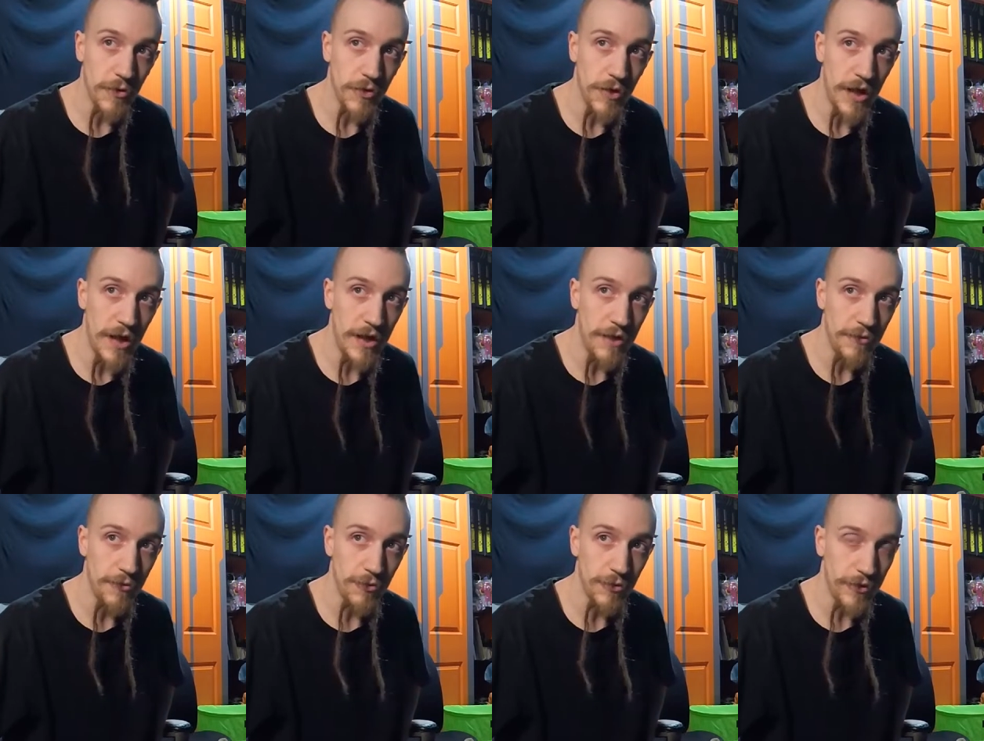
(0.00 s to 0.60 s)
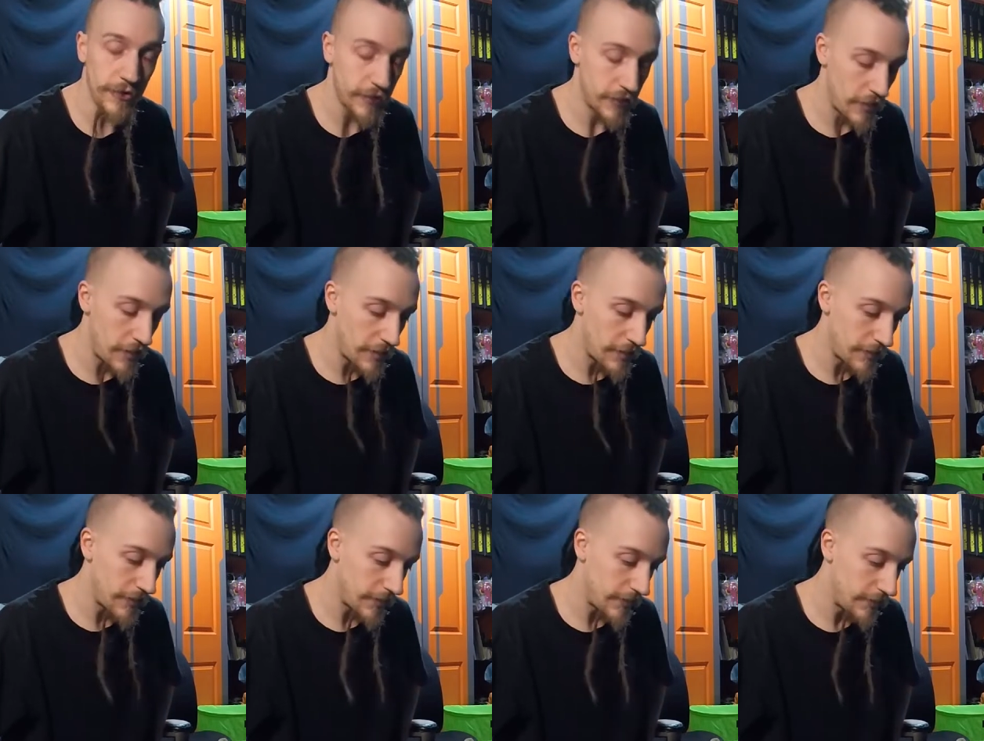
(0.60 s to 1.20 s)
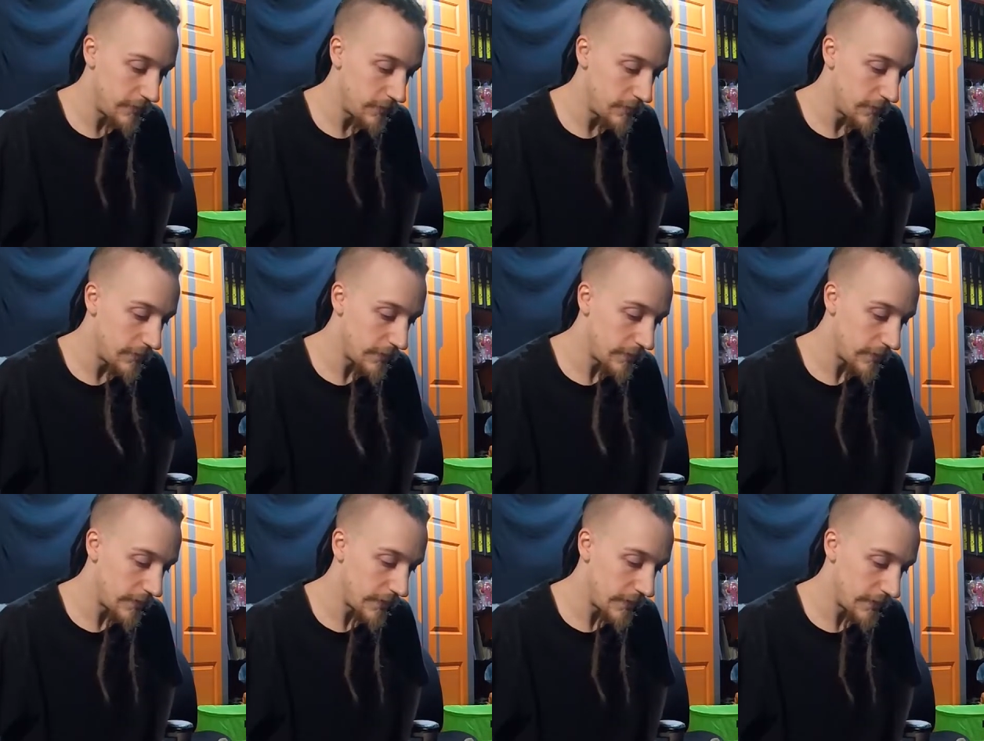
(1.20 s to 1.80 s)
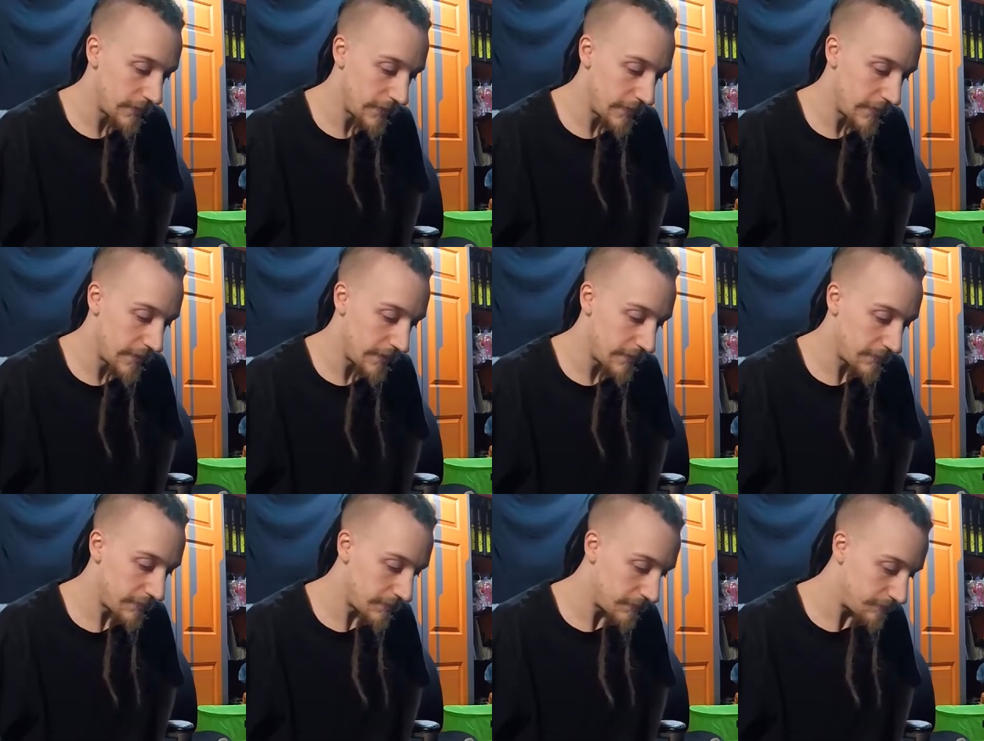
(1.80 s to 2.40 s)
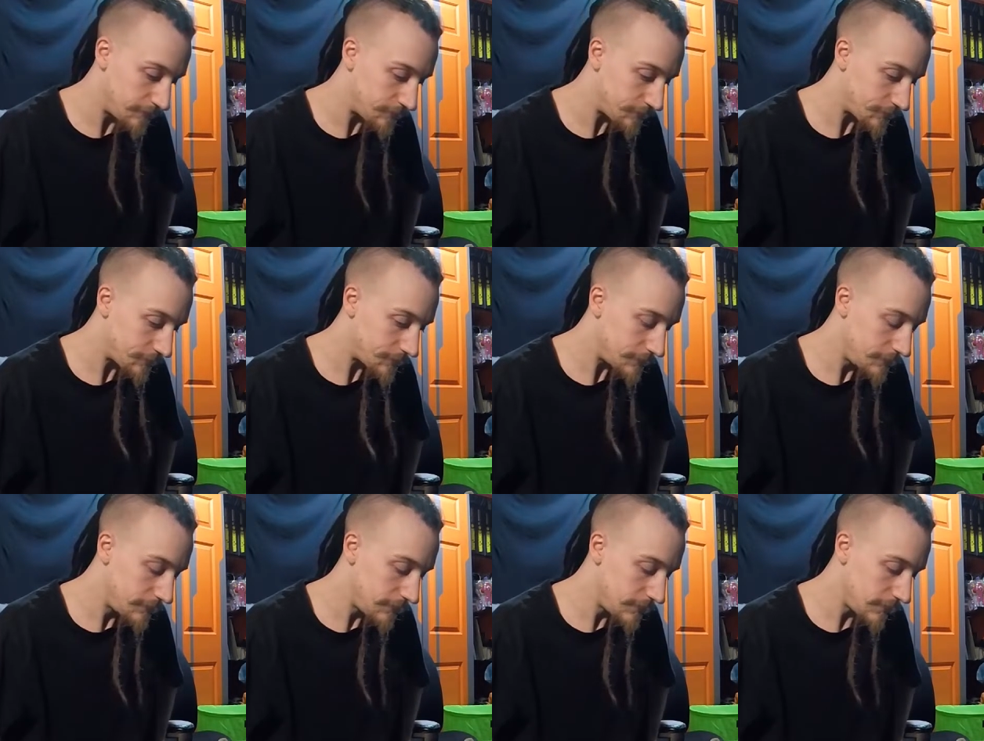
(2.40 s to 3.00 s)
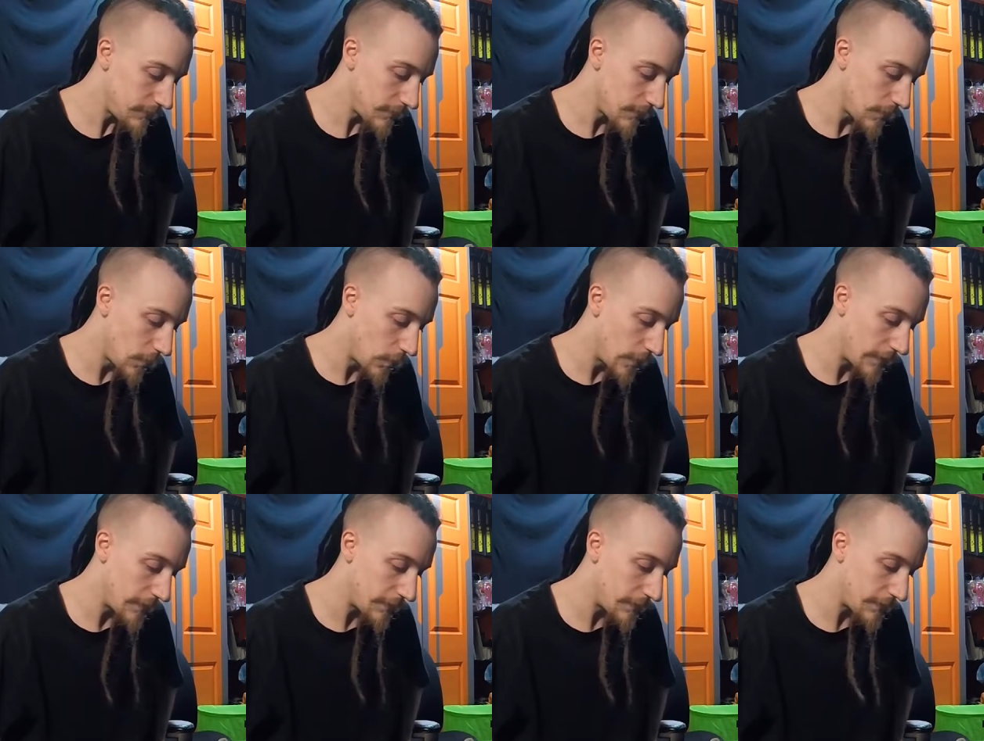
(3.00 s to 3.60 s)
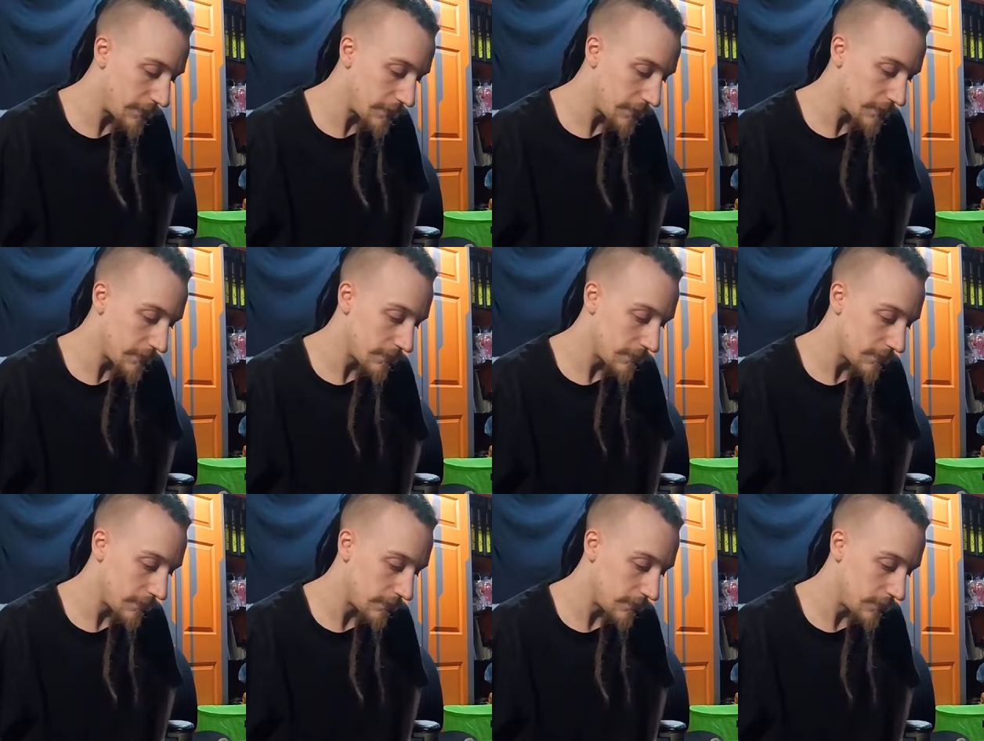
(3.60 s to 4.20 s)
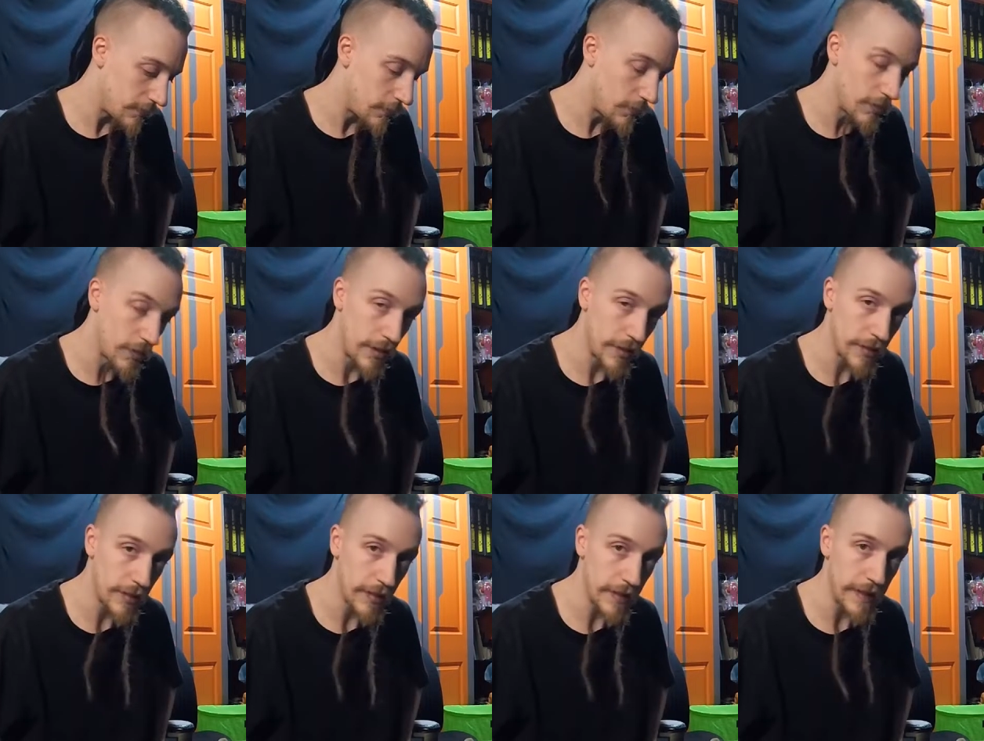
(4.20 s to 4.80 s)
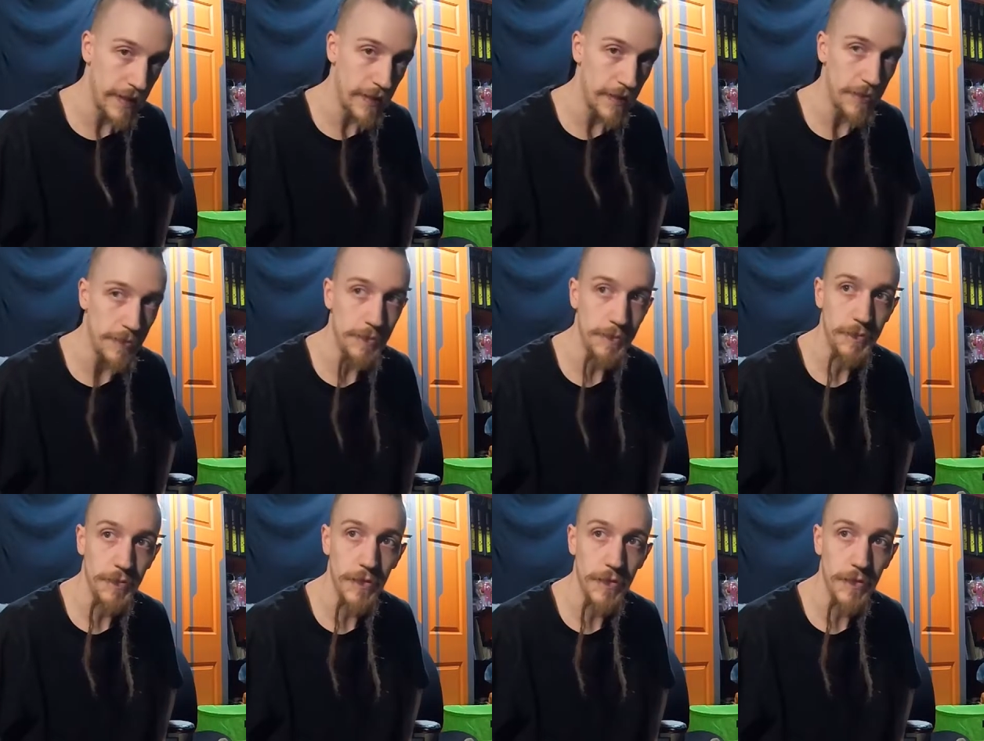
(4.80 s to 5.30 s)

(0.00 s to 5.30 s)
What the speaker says: live, Chris Connolly doing his thing live with good old Uncle Al.